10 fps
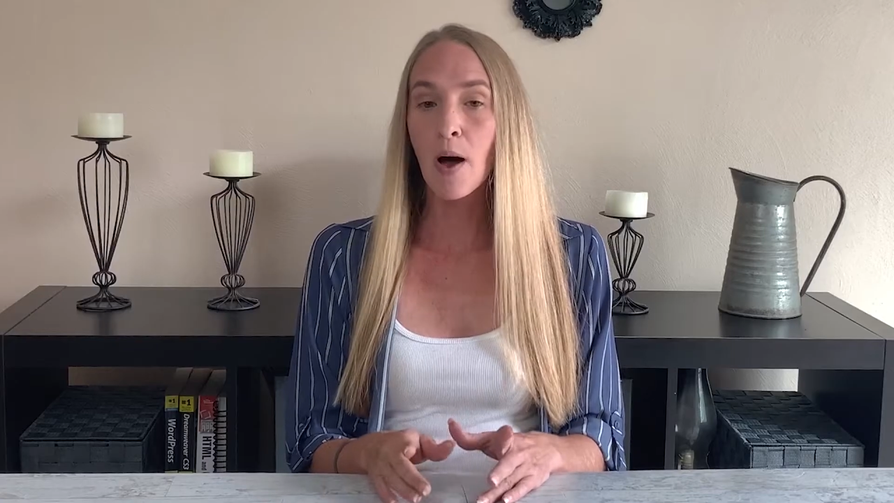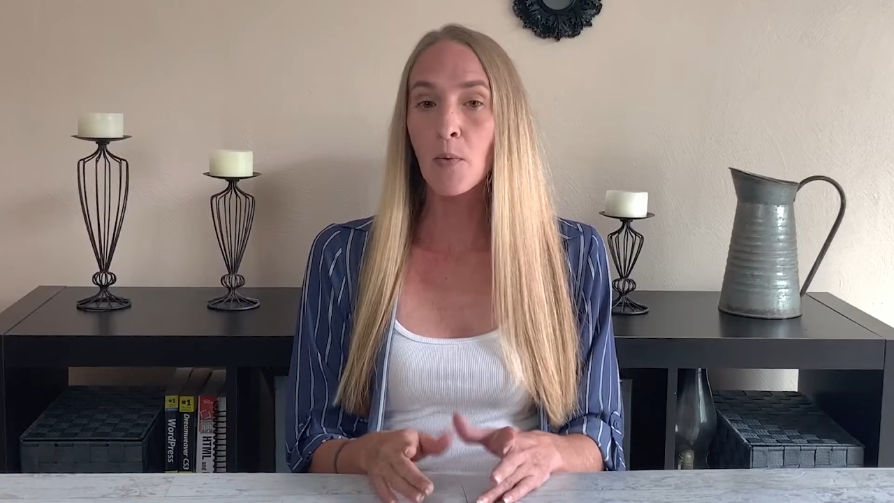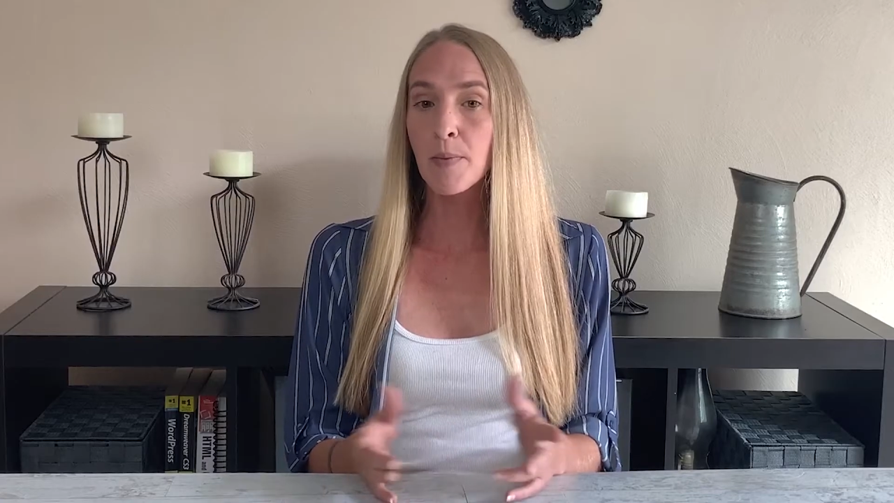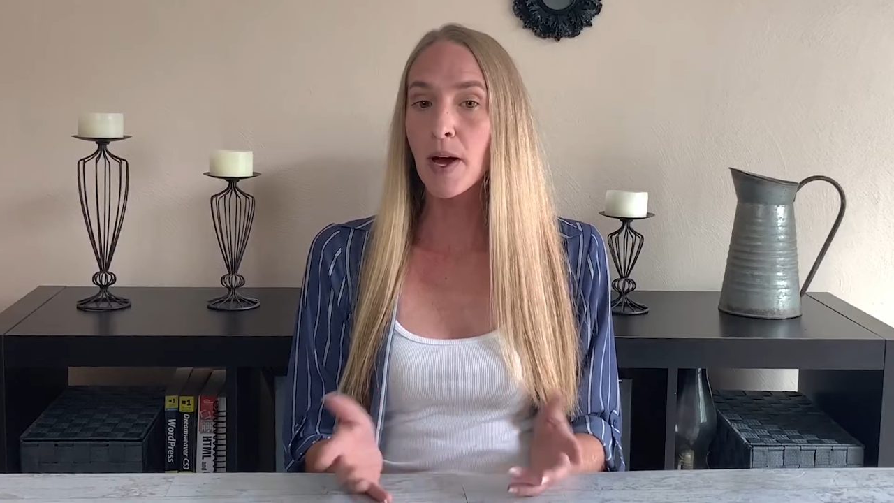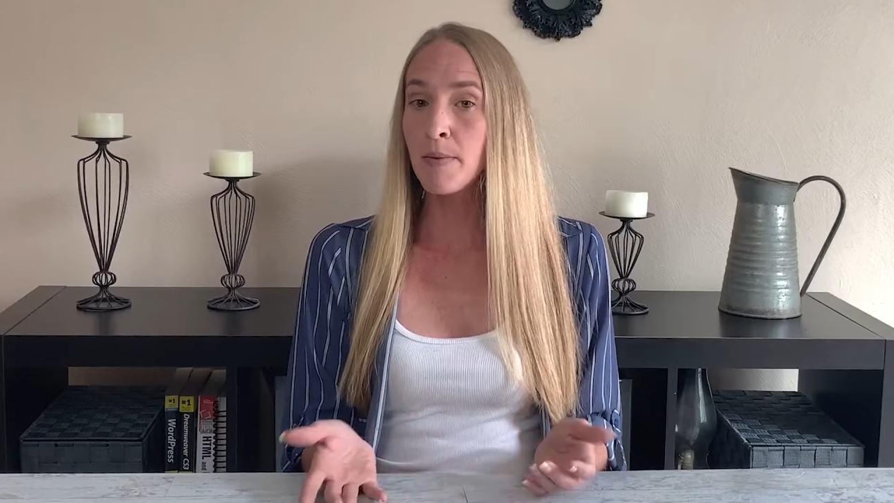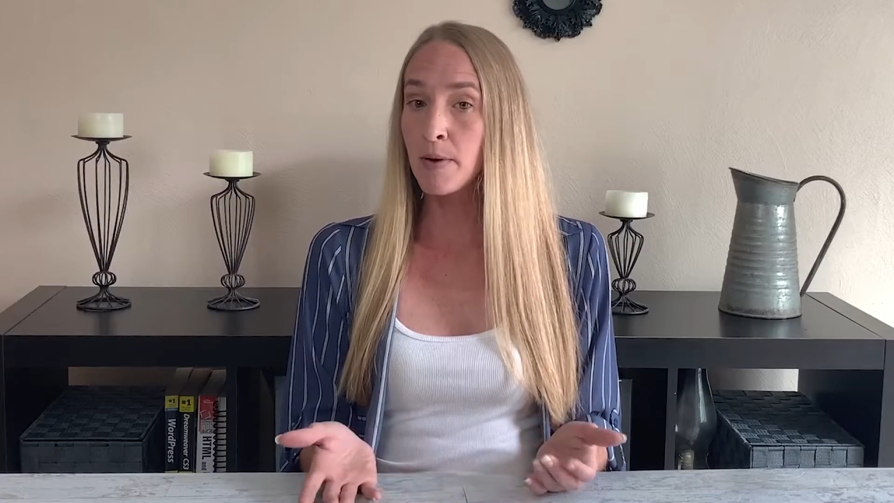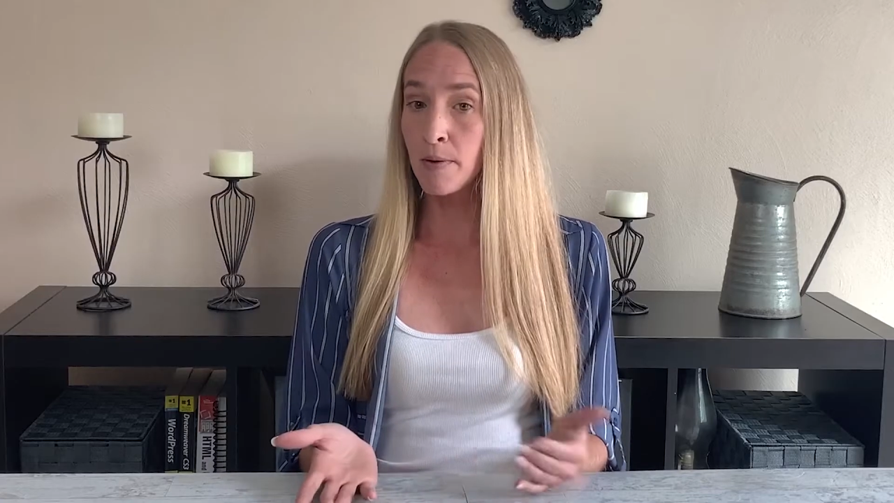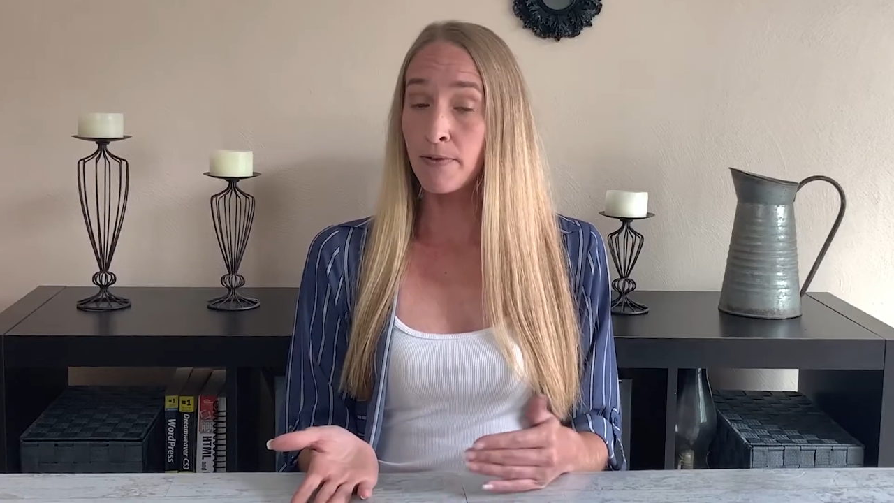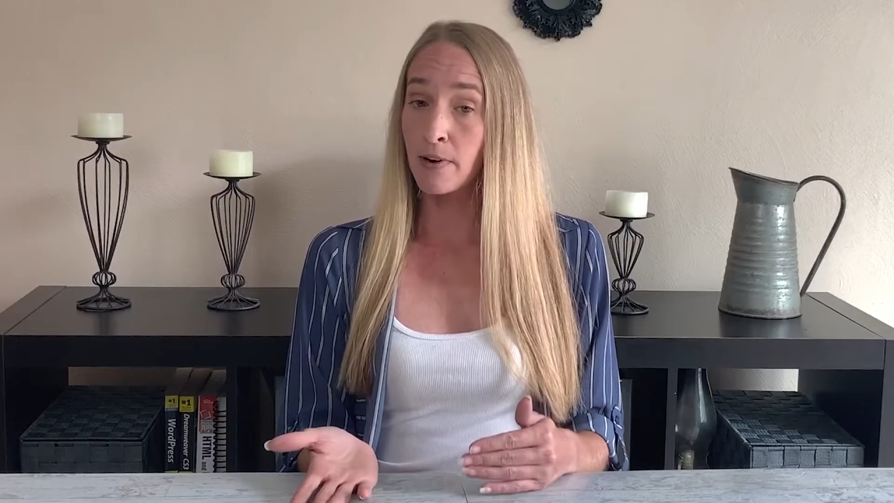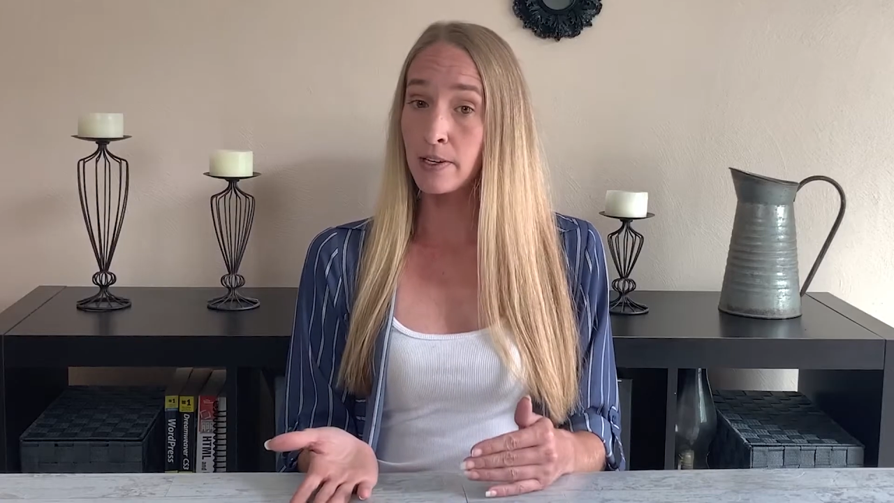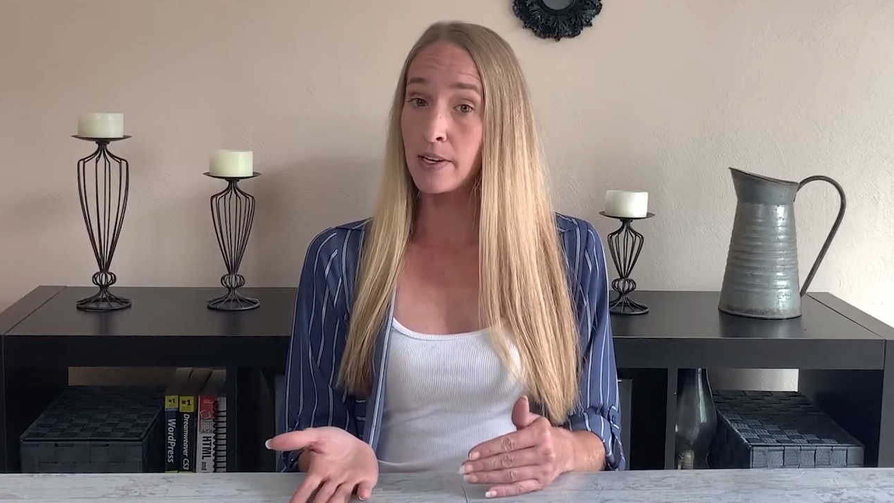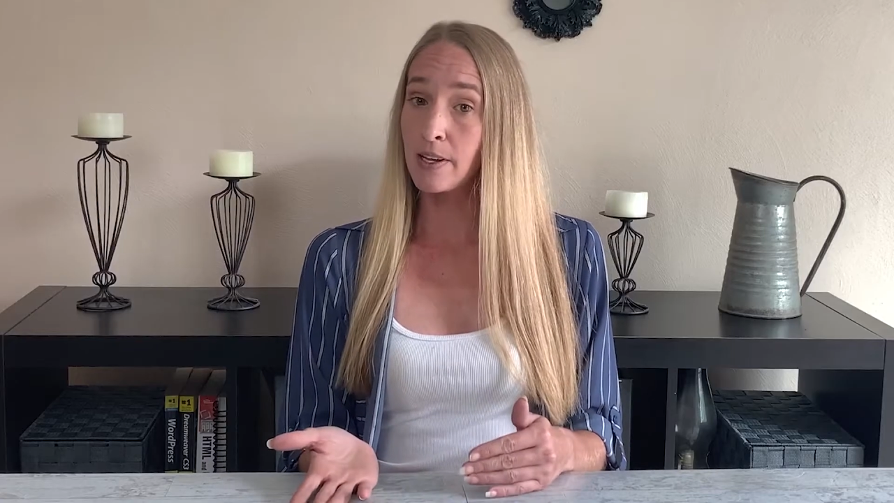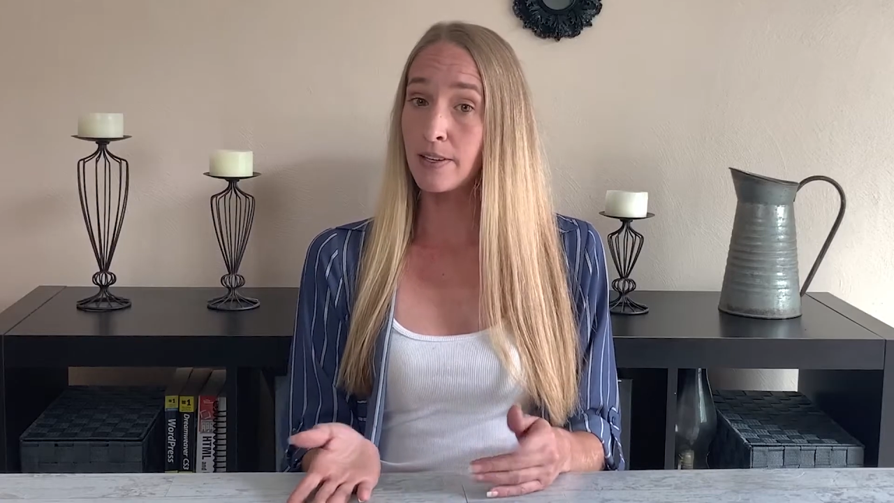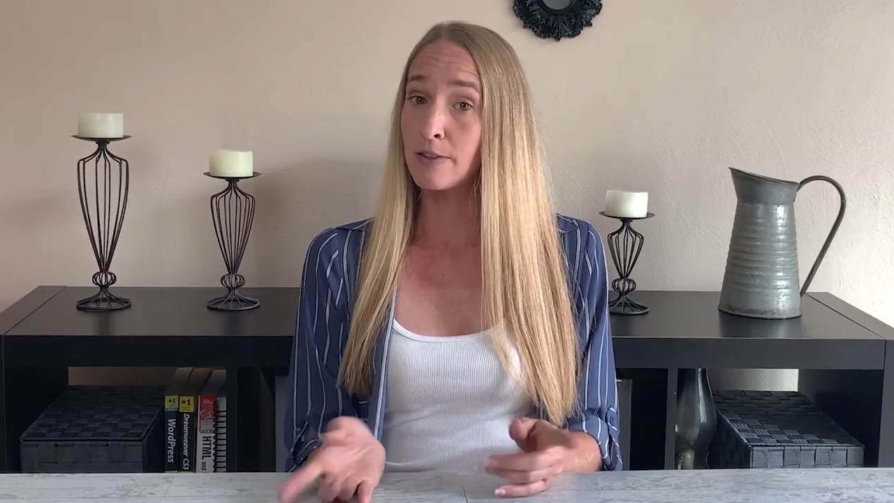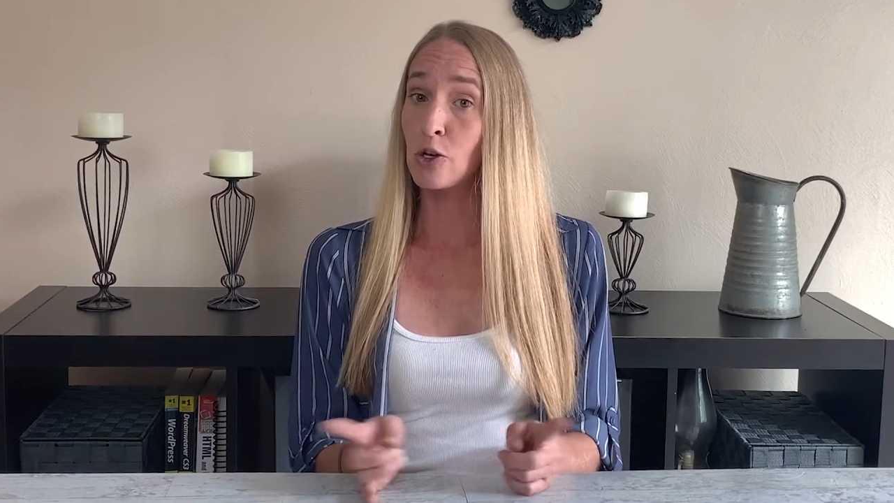we might be referring to
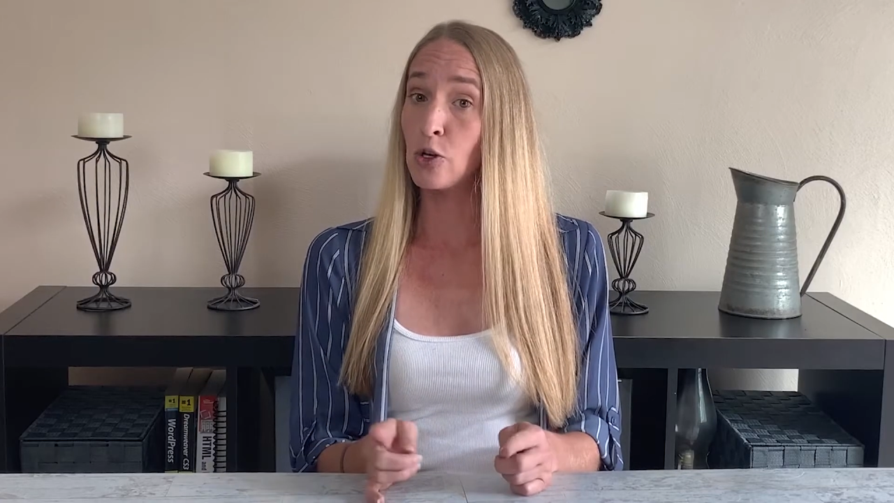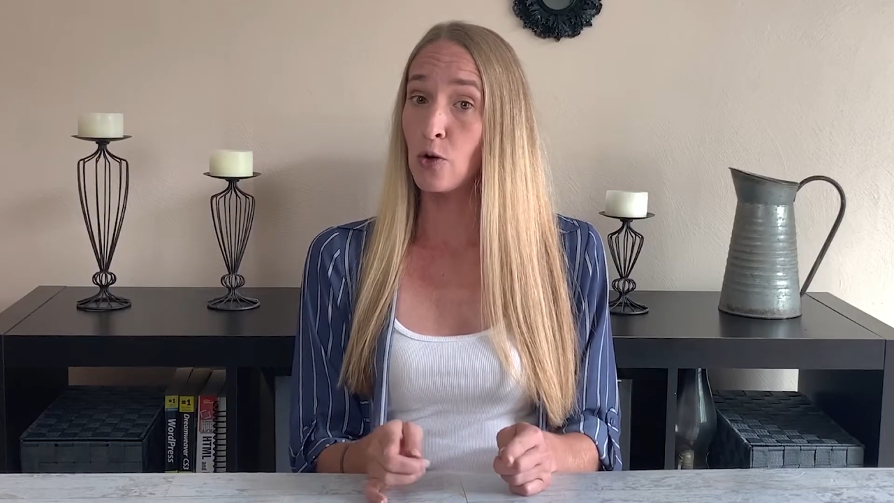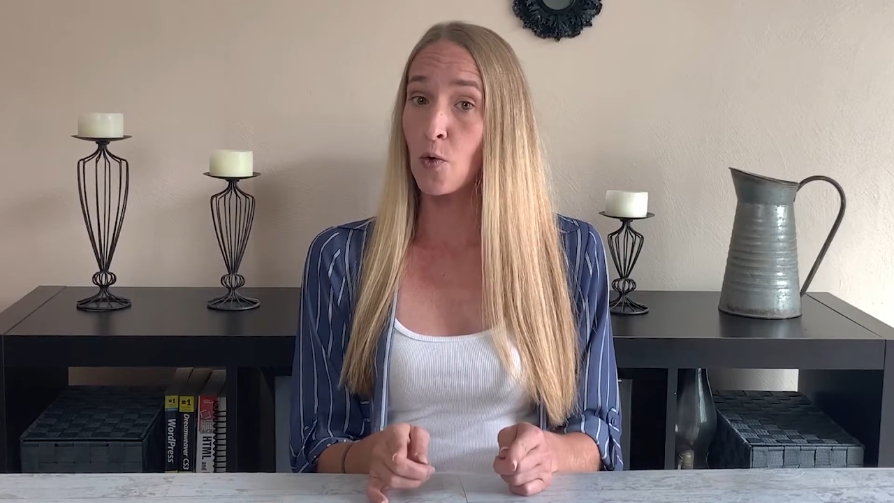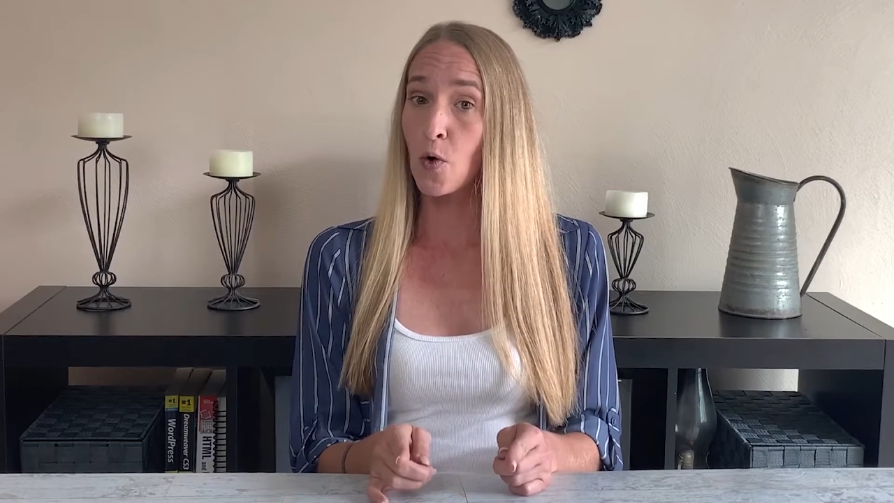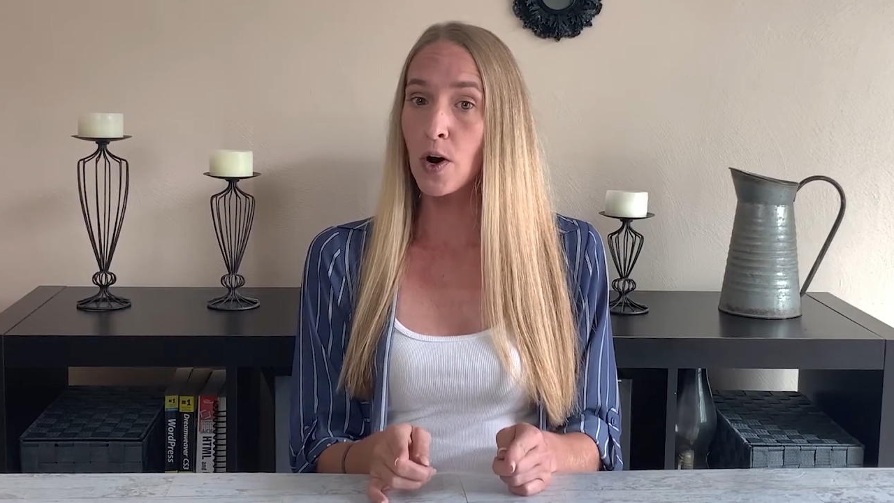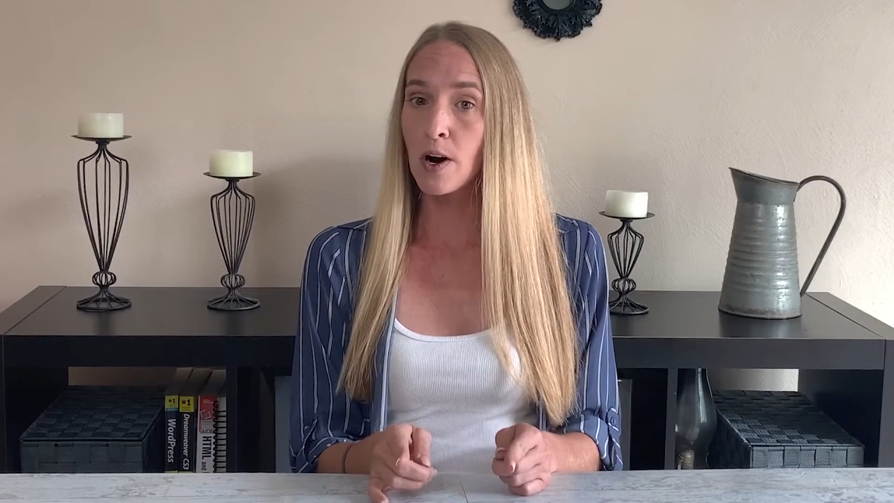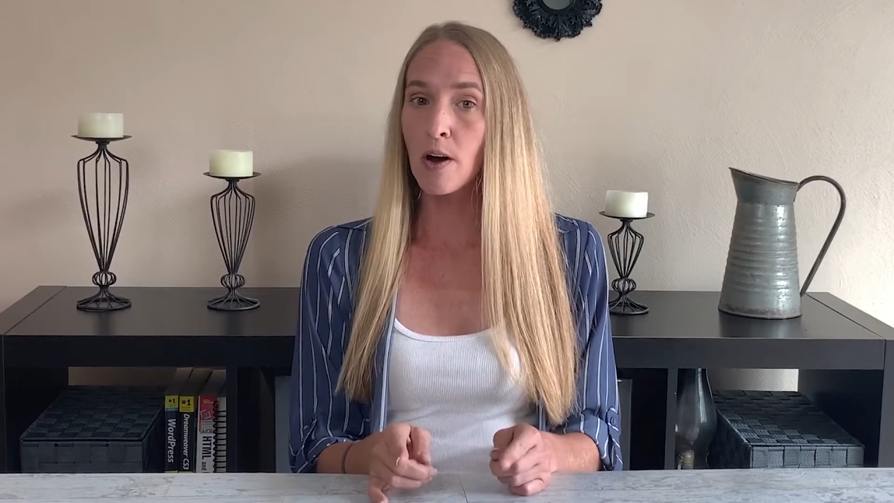this as your